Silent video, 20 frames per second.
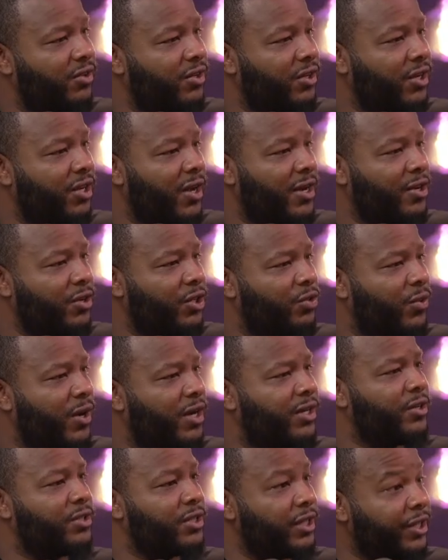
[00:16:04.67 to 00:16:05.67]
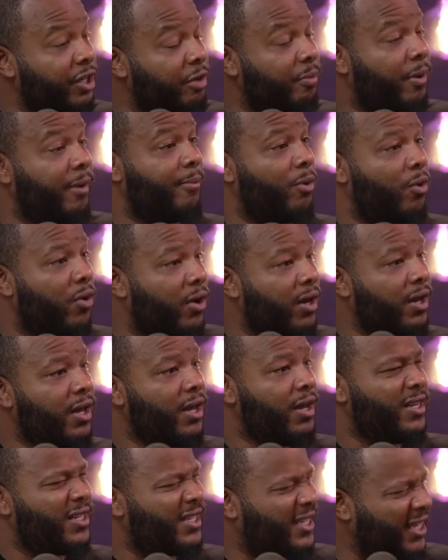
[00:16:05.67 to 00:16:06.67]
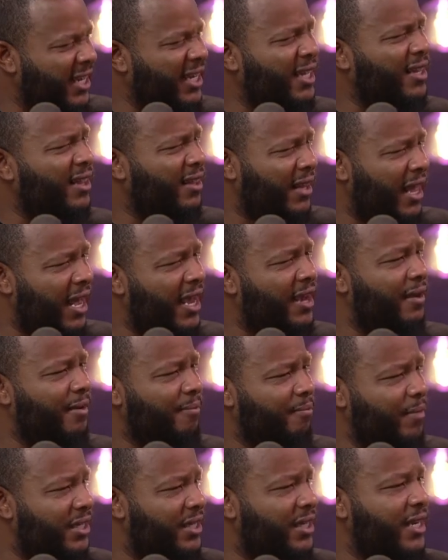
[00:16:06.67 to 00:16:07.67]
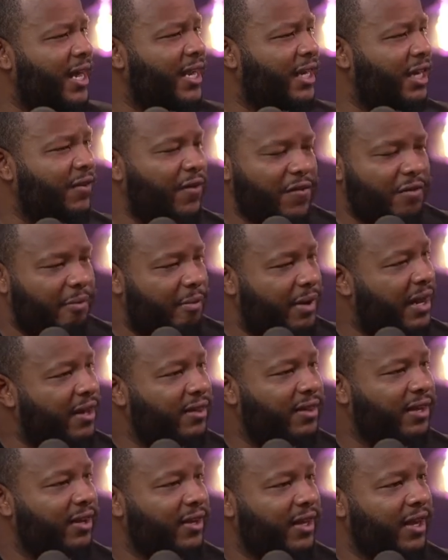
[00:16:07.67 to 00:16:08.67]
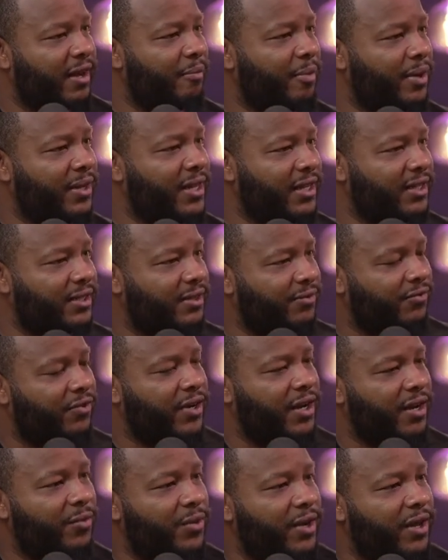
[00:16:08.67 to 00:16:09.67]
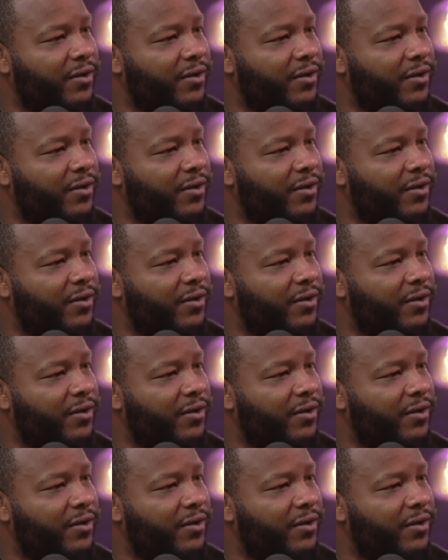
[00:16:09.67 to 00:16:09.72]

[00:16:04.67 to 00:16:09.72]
You know, I know Toronto's a little bit more city-like and busy and active. I haven't been out there yet, but that's kind of what